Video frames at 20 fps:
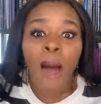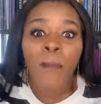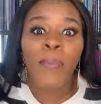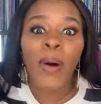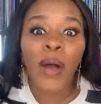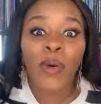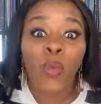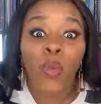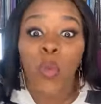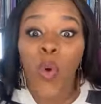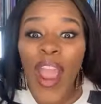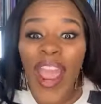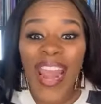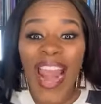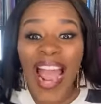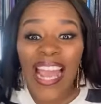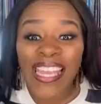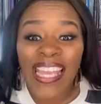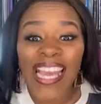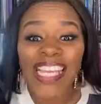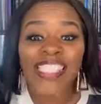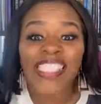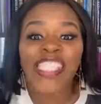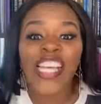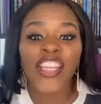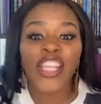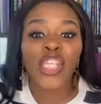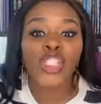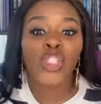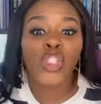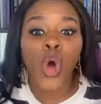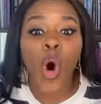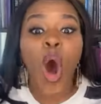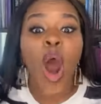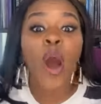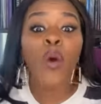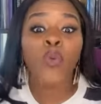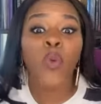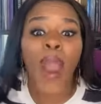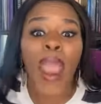but when I get to the
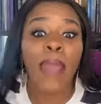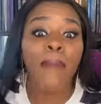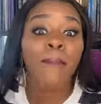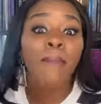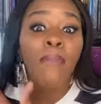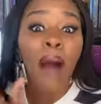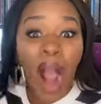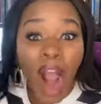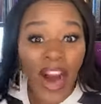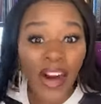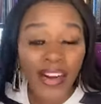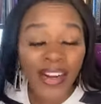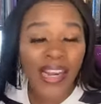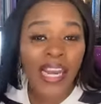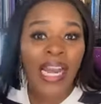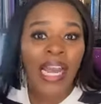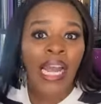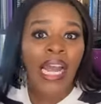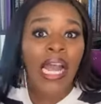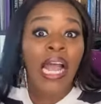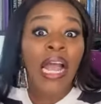doorway, Mark,